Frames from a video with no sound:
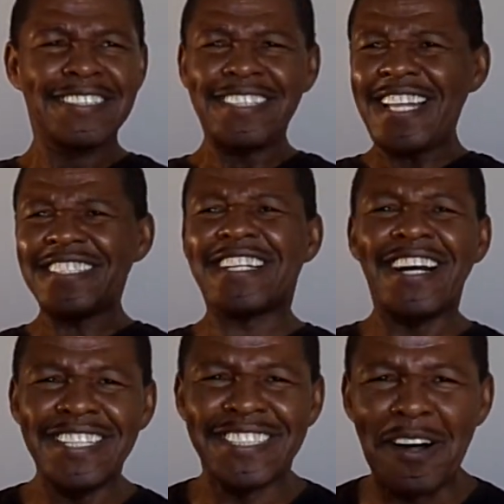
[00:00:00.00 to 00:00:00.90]
That's
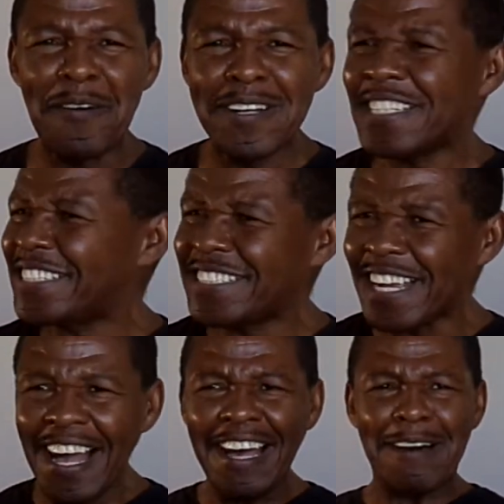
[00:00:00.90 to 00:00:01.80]
guns' only
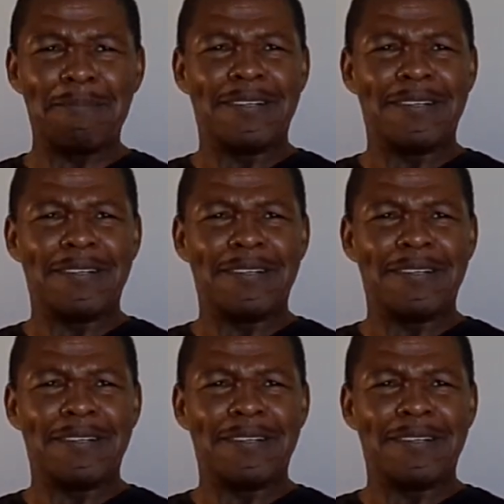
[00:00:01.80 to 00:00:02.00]
job.